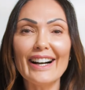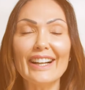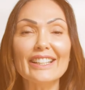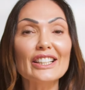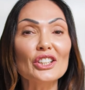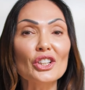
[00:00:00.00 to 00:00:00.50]

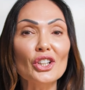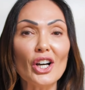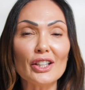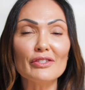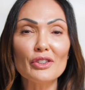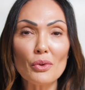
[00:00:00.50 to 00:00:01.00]
I get a
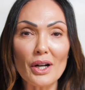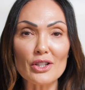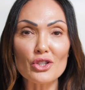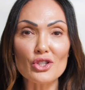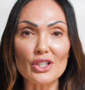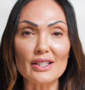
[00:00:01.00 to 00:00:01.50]
lot of
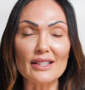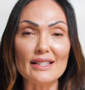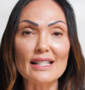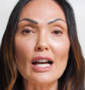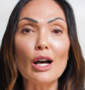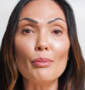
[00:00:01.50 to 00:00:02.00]

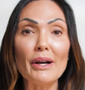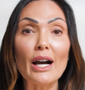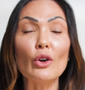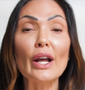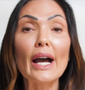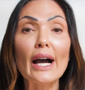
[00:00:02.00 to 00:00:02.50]
questions
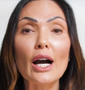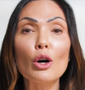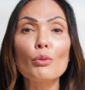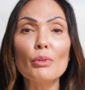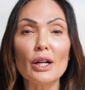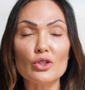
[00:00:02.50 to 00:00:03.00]
about
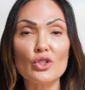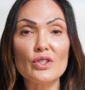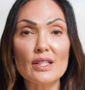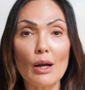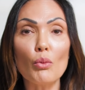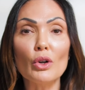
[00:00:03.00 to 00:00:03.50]
how much
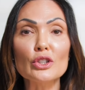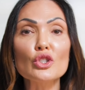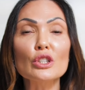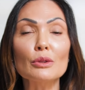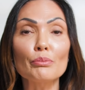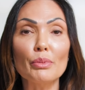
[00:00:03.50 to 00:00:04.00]
someone
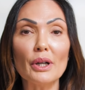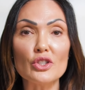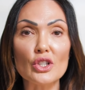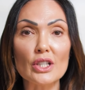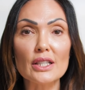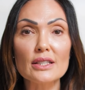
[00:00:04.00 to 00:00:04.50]
should
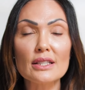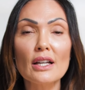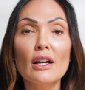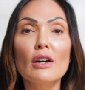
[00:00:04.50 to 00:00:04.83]
budget